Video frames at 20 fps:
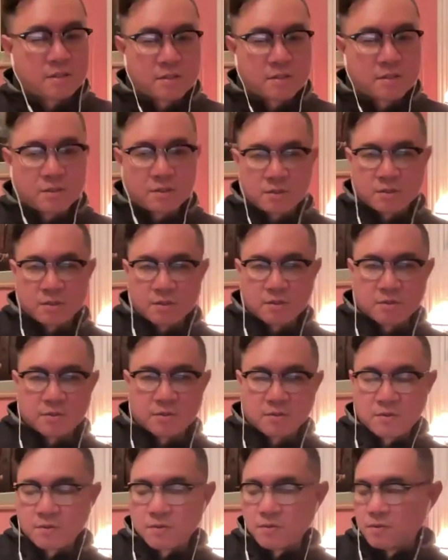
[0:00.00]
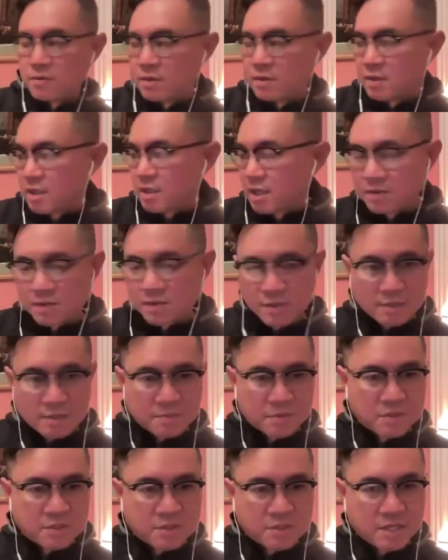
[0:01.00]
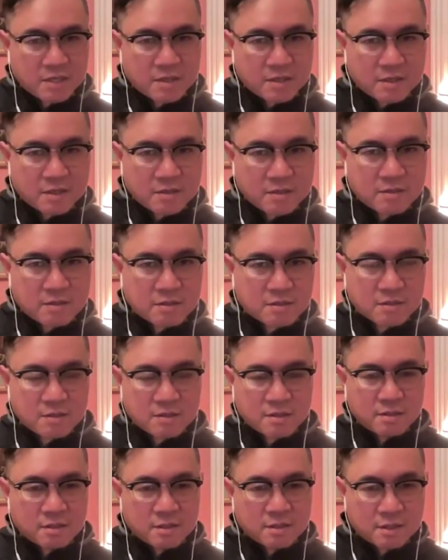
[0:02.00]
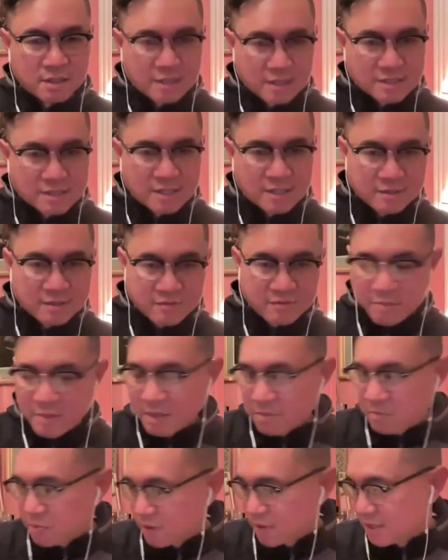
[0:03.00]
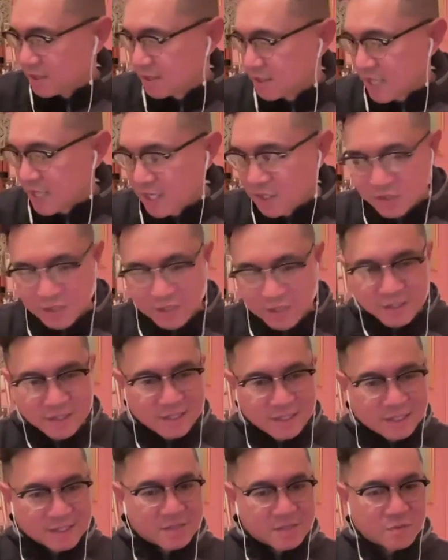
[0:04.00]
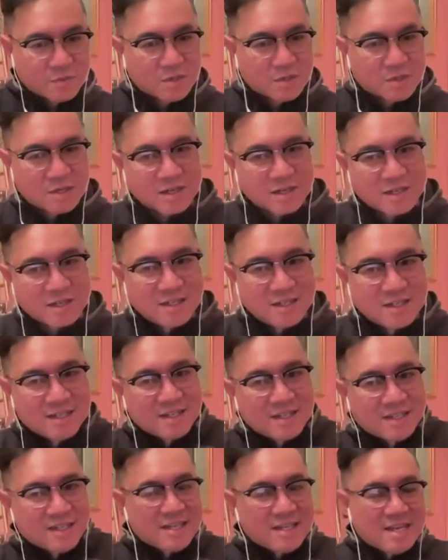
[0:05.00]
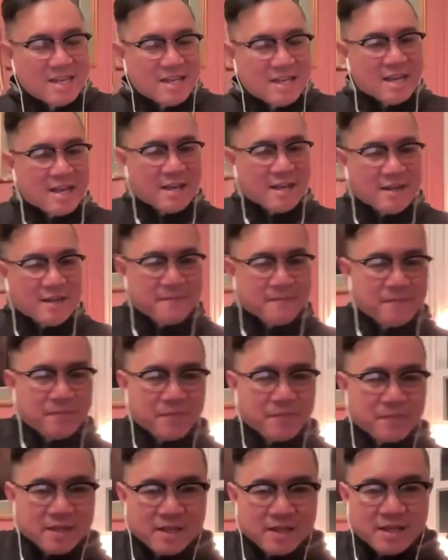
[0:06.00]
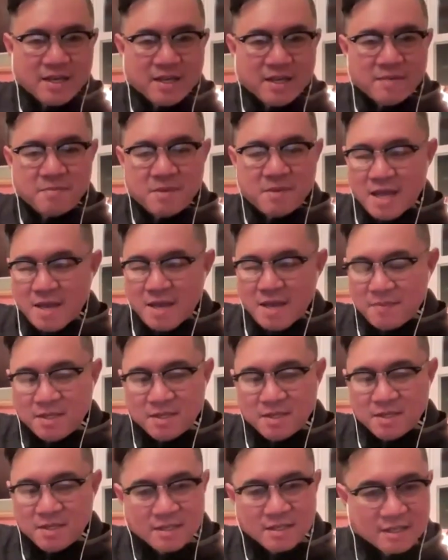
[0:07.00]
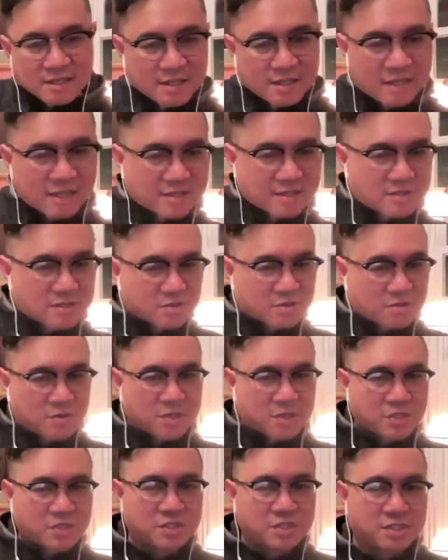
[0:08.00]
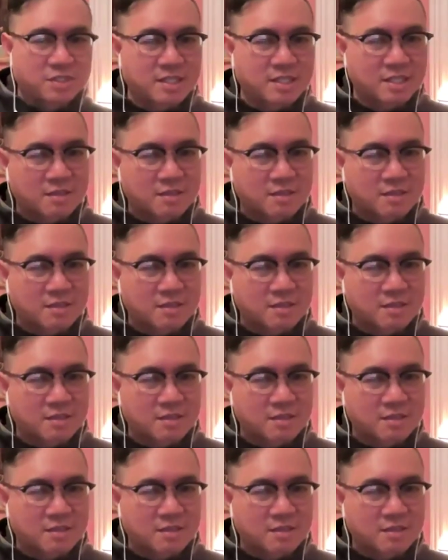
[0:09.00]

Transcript: So stop the share. I think that's it for my presentation, as it were. Um, and I'd be happy to answer questions.